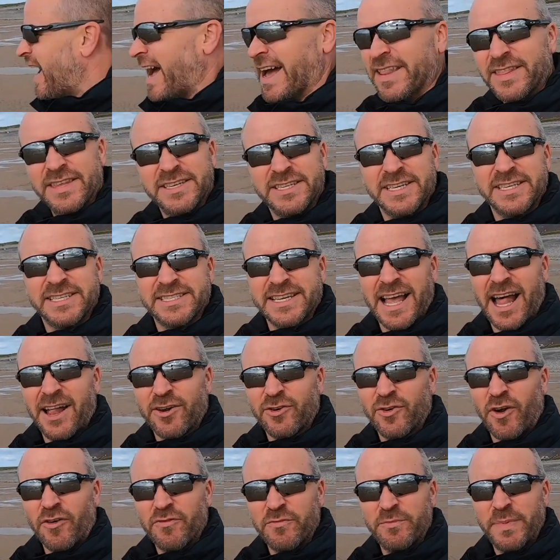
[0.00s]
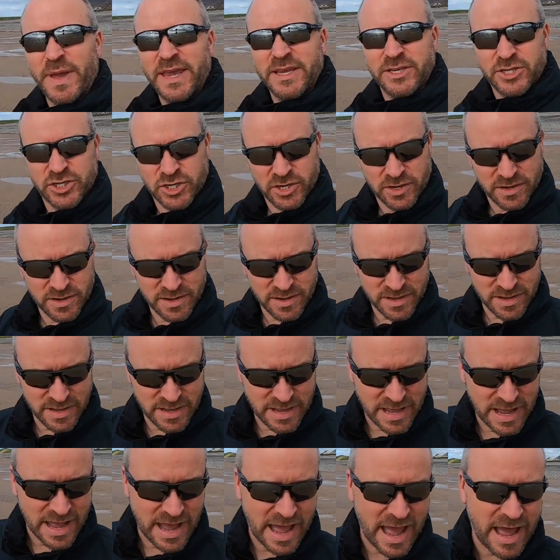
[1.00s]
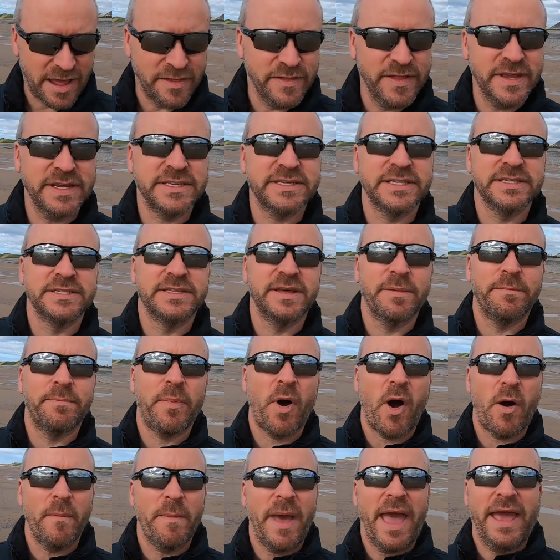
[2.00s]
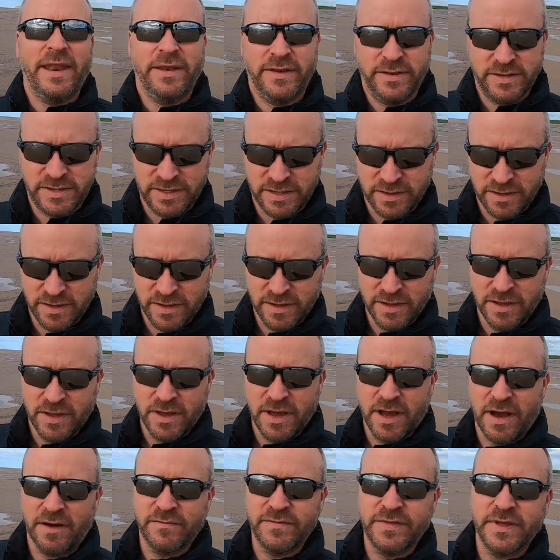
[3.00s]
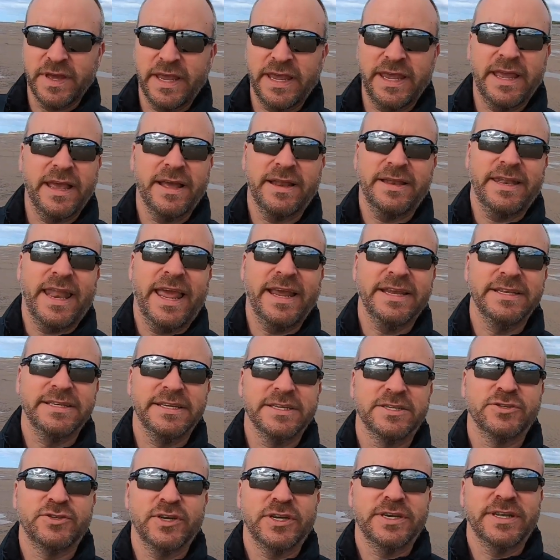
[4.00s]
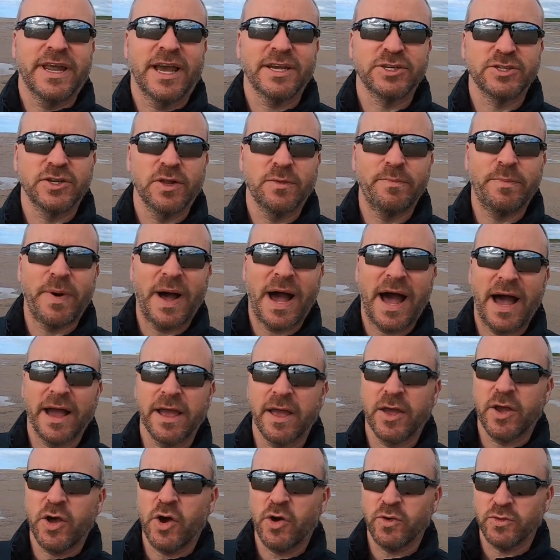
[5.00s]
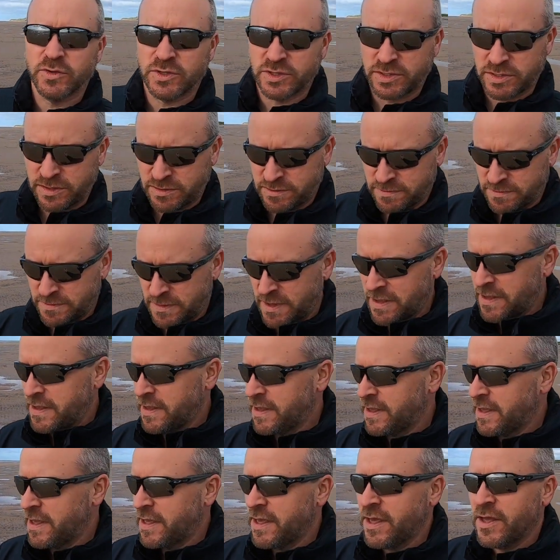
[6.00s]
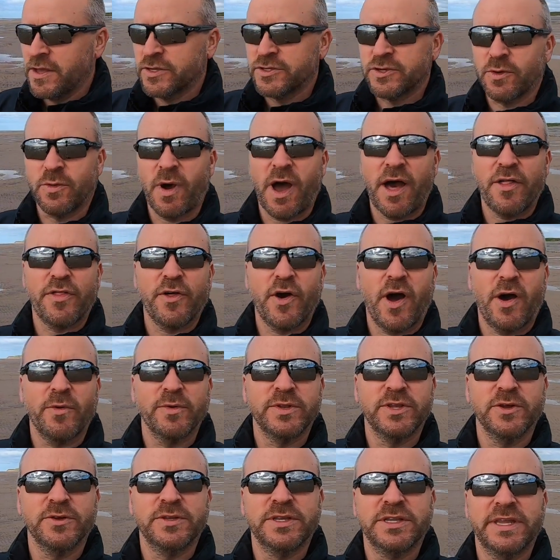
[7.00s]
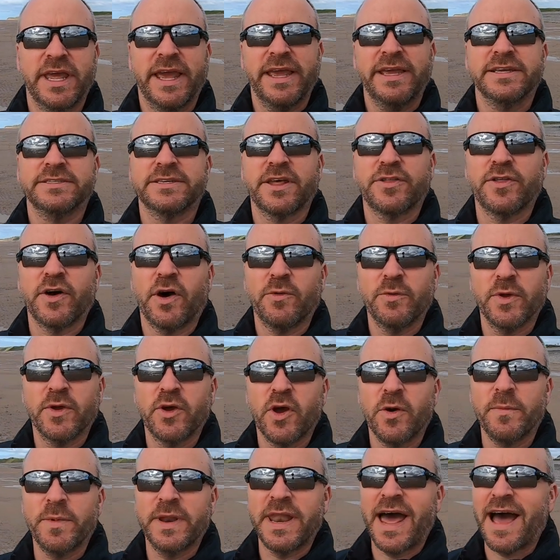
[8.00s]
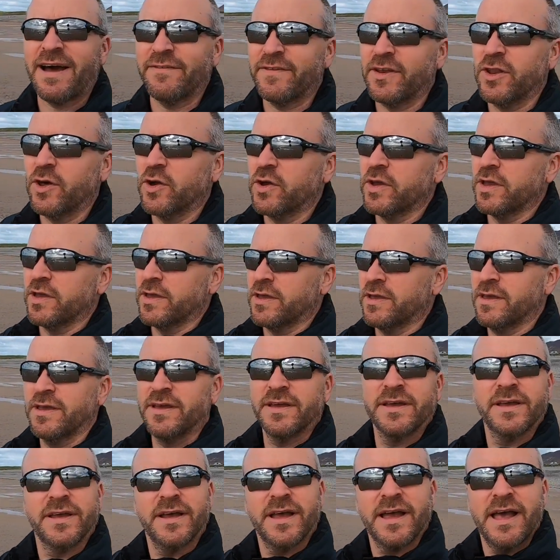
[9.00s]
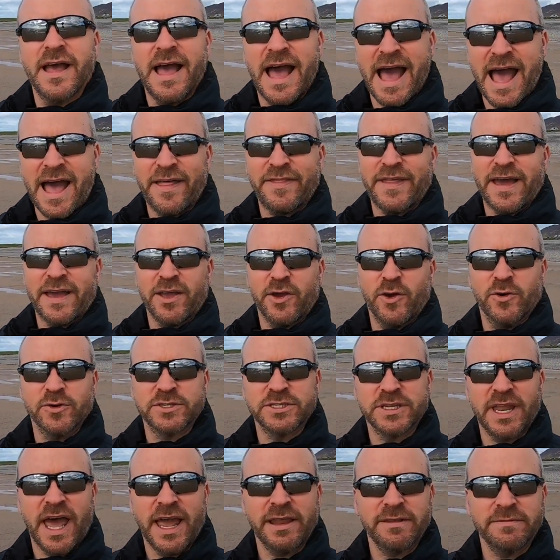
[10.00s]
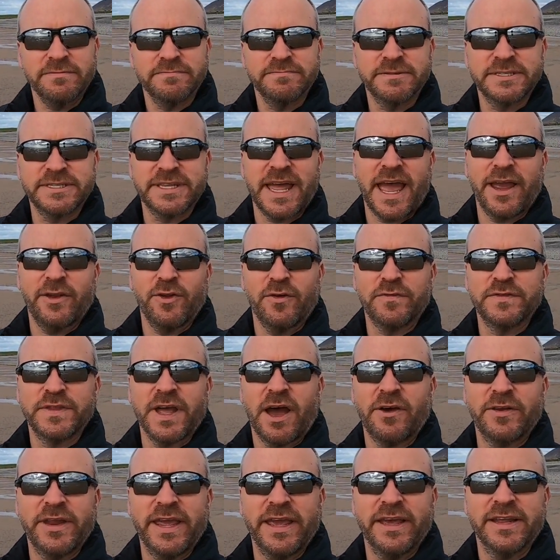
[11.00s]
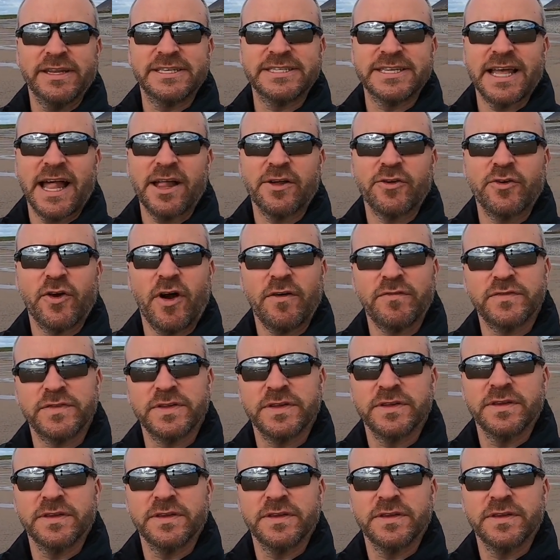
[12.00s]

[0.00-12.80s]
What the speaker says: and this is Sardcroft Beach, and this is the bottom end of the Lake District National Park coast. So what I thought I would do today is I thought we'd come and have a look at that coastline, starting off down here at Sardcroft